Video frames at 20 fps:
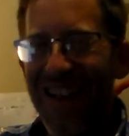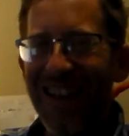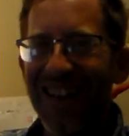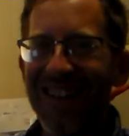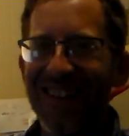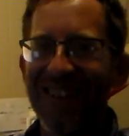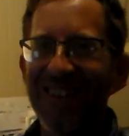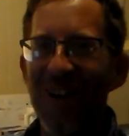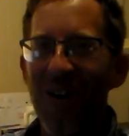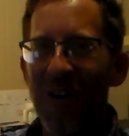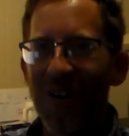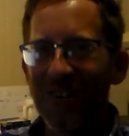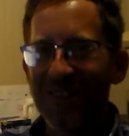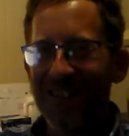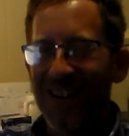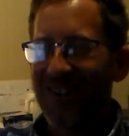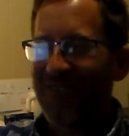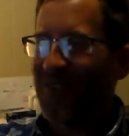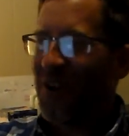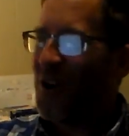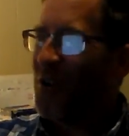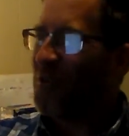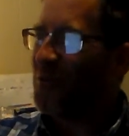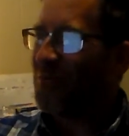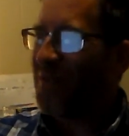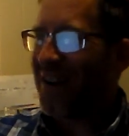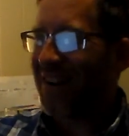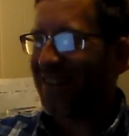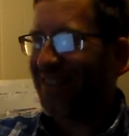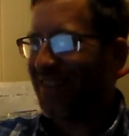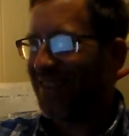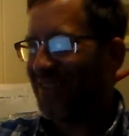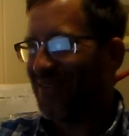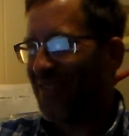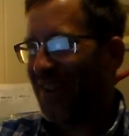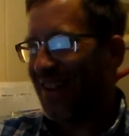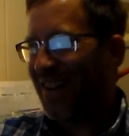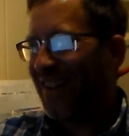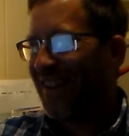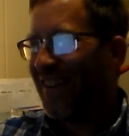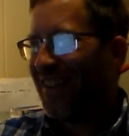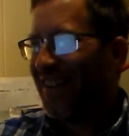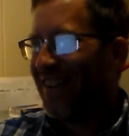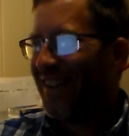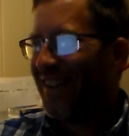man, the cars I drove back then, man.